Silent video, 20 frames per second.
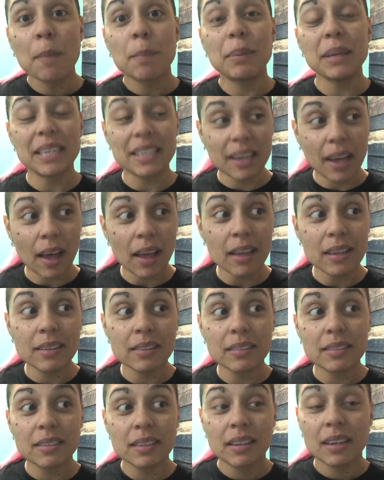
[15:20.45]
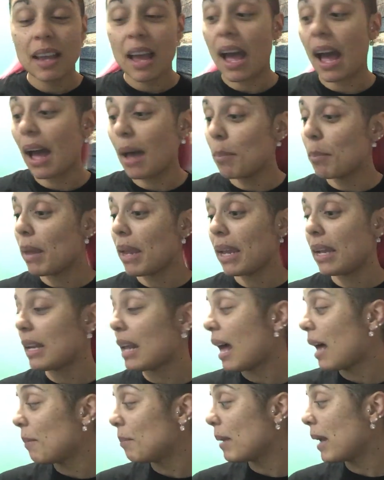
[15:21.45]
Because I made
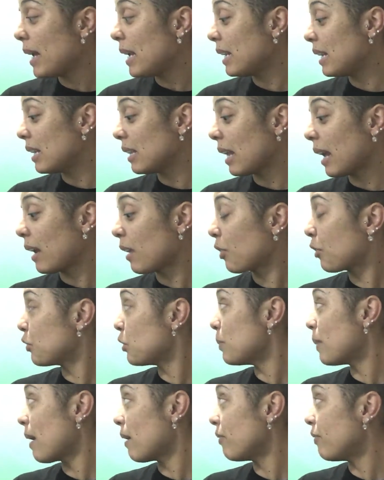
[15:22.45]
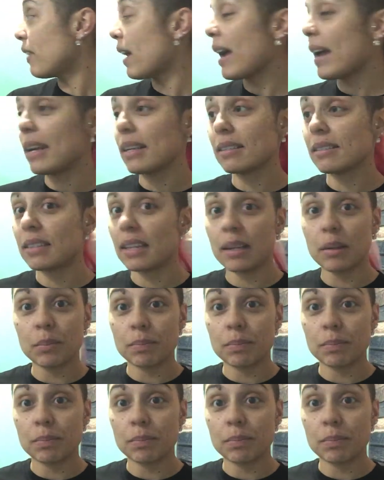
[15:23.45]
it like through my fast.